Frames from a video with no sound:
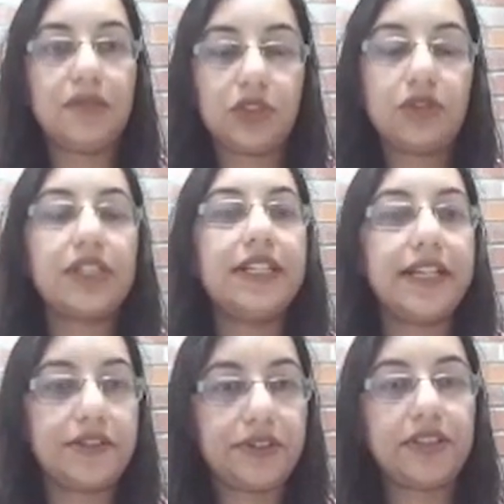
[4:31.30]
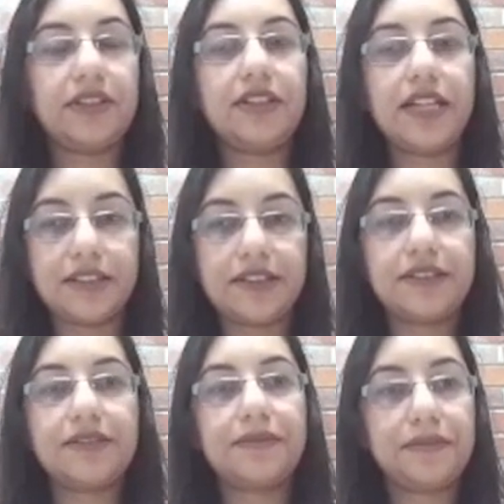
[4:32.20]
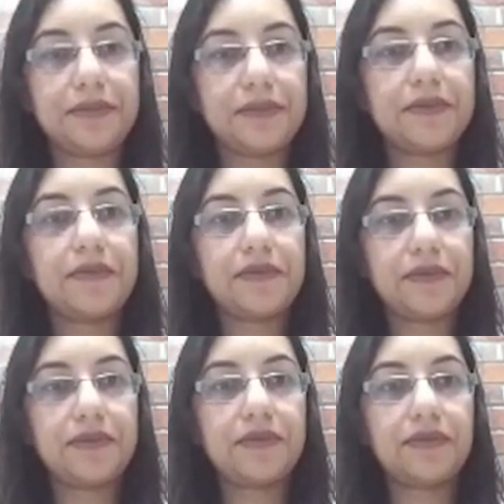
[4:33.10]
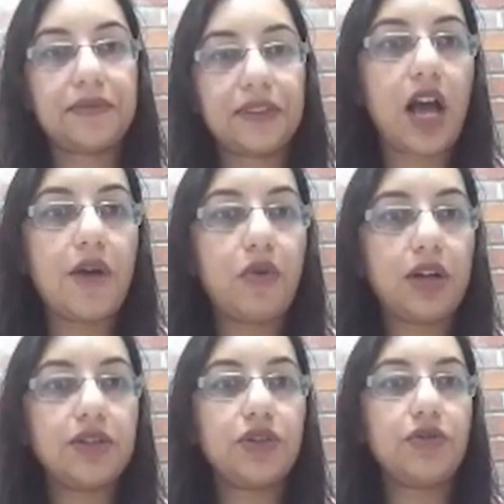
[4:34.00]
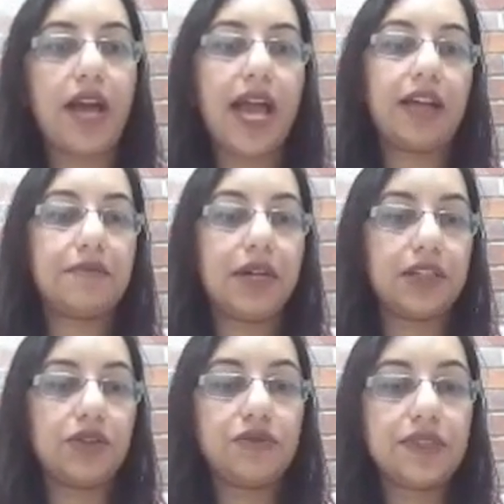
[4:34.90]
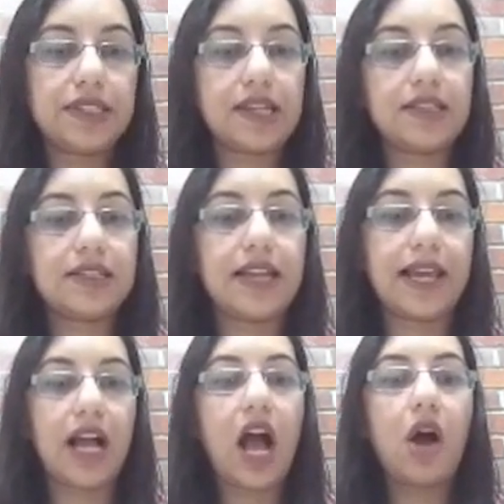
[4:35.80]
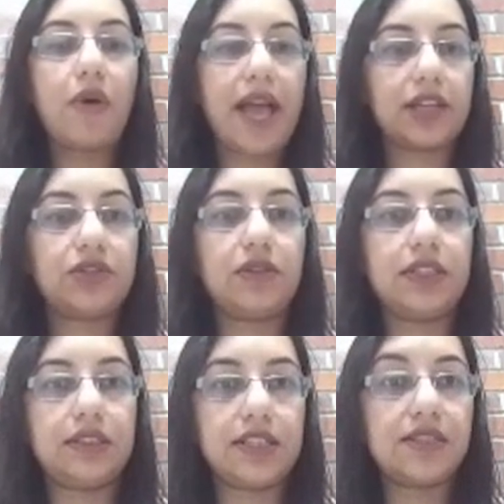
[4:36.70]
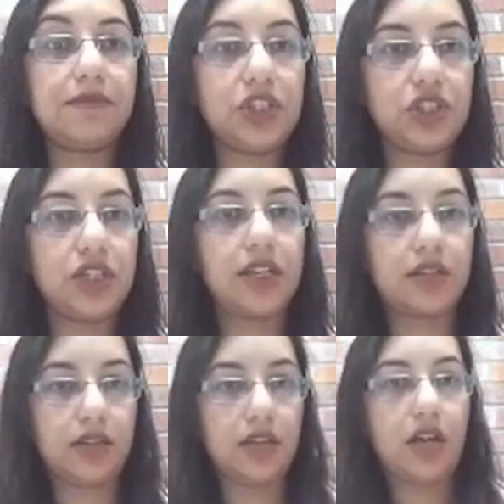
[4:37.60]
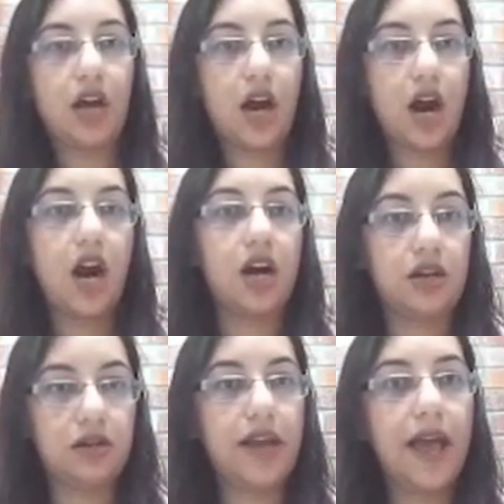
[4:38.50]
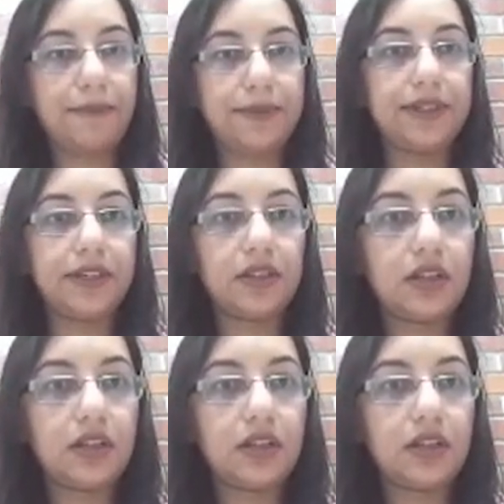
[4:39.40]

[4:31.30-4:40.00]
Totally agree. Yes. I want to add my 2 cents, like how actually the smishing are happening.